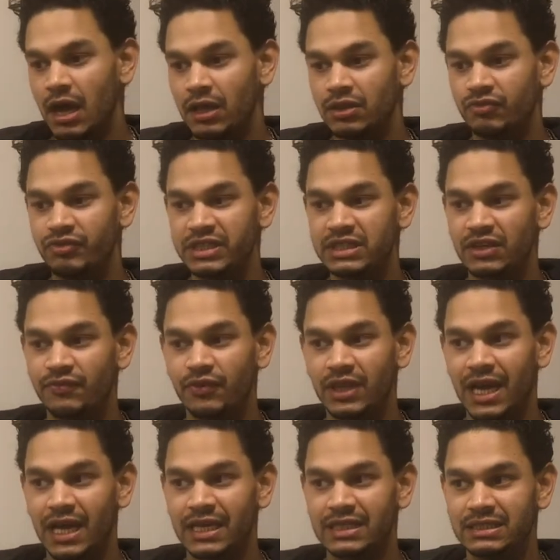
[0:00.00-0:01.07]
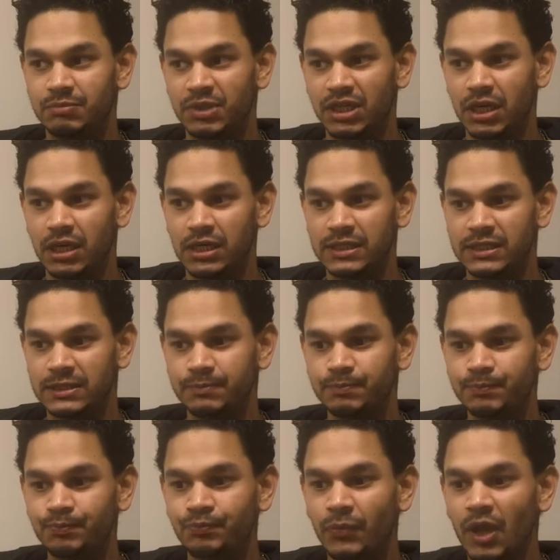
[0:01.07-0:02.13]
And the reason for that is because
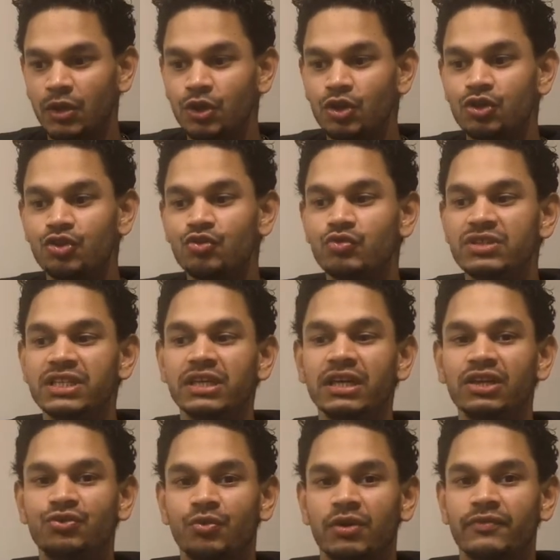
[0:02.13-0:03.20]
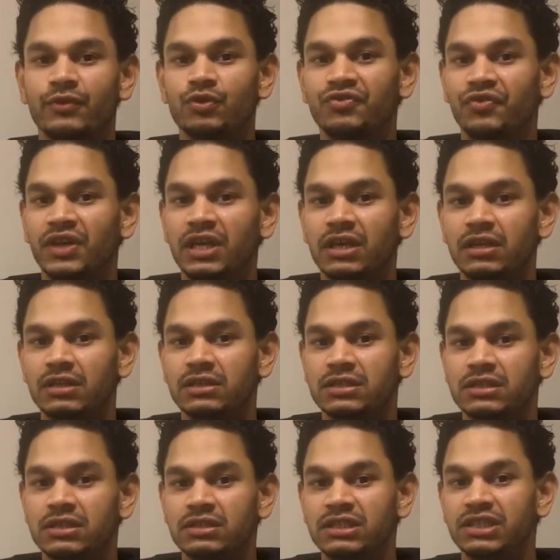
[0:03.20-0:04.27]
you're using each one of those
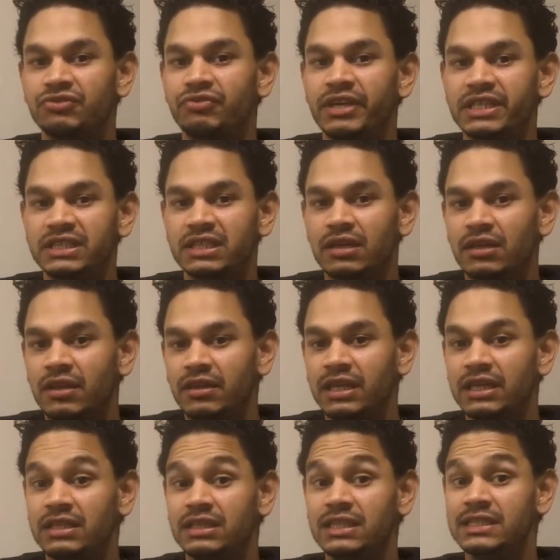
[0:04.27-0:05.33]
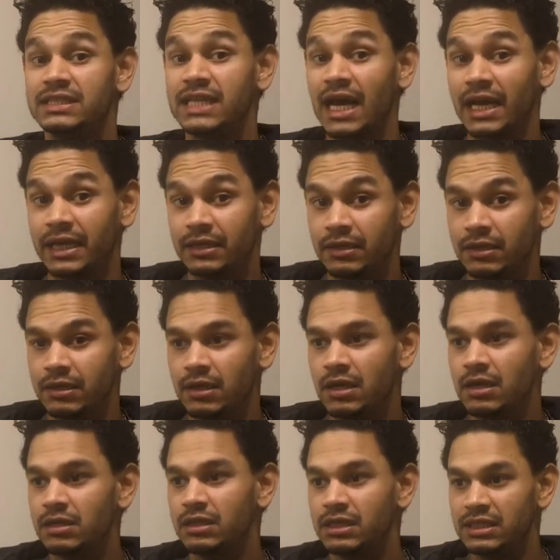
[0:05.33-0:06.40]
vehicles to de-risk the design.
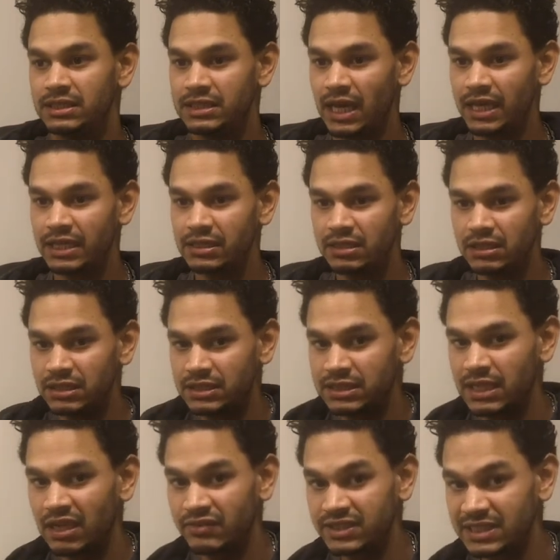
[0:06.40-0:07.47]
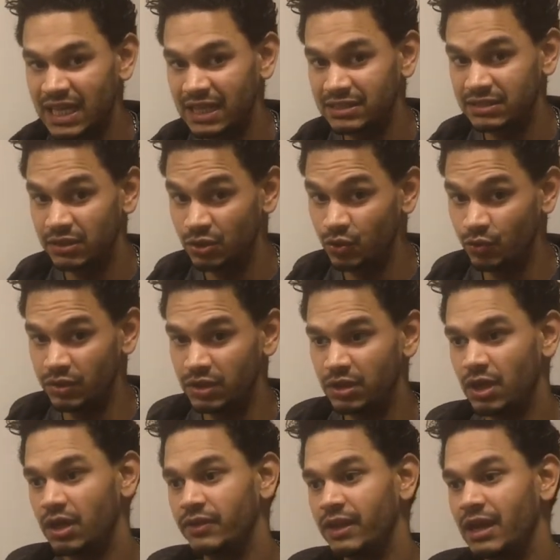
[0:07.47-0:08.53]
The design in itself stands alone,
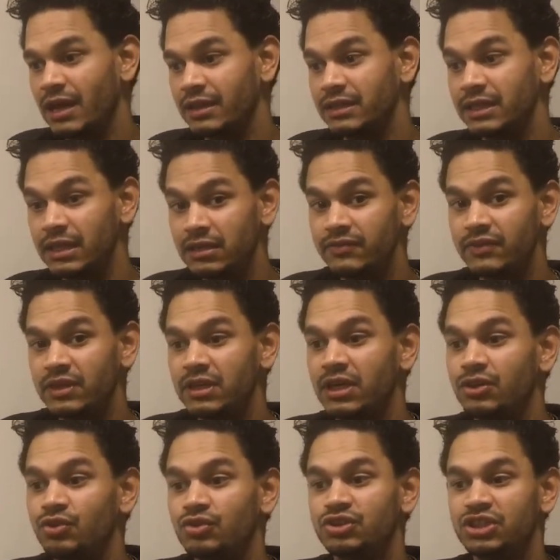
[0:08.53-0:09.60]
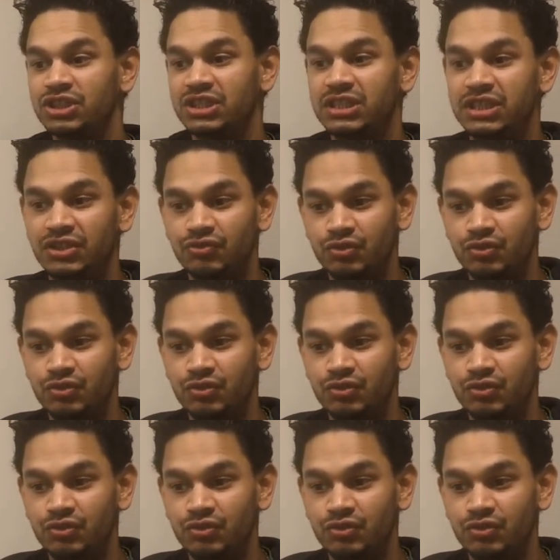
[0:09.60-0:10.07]
and then at the end of the day, you're just